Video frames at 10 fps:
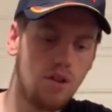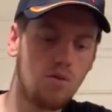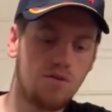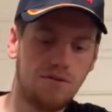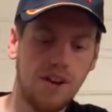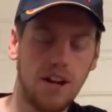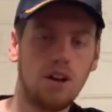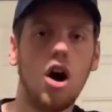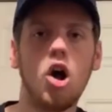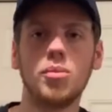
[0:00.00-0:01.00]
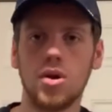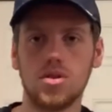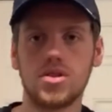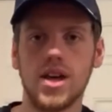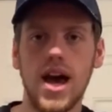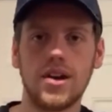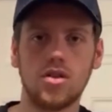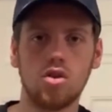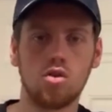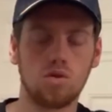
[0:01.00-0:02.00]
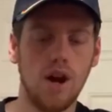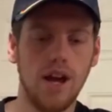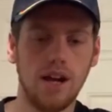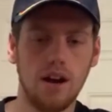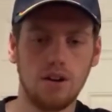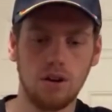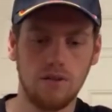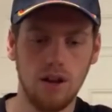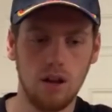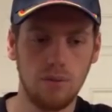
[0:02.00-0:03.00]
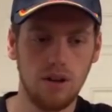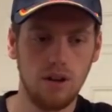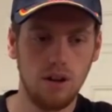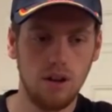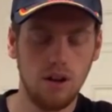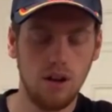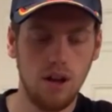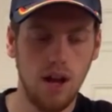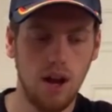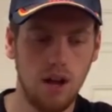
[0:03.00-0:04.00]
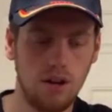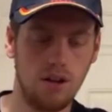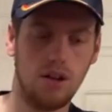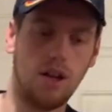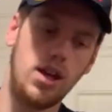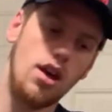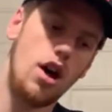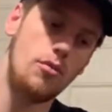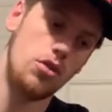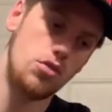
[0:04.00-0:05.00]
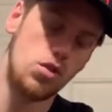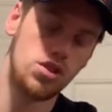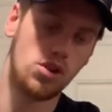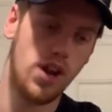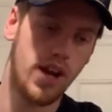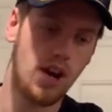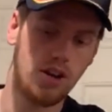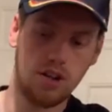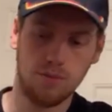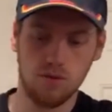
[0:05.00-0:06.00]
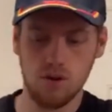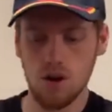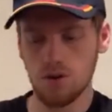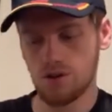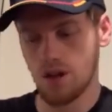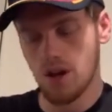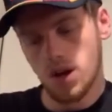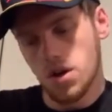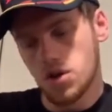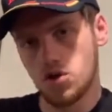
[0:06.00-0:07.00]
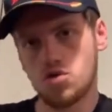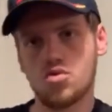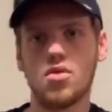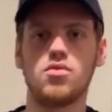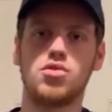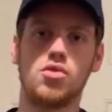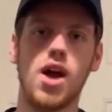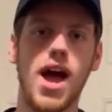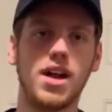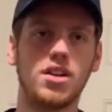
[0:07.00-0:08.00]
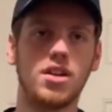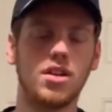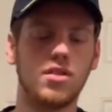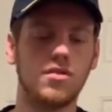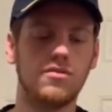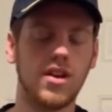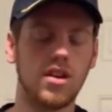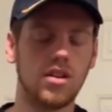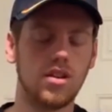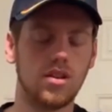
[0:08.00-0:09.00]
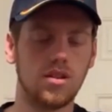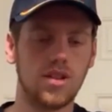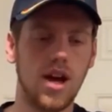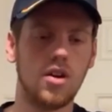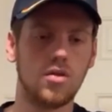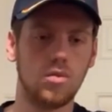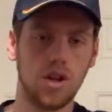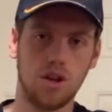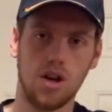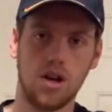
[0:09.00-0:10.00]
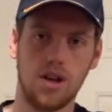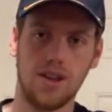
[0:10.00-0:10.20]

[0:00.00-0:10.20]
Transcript: Finn almost had great character development, and he almost was a great character, but Rose dragged Finn down with her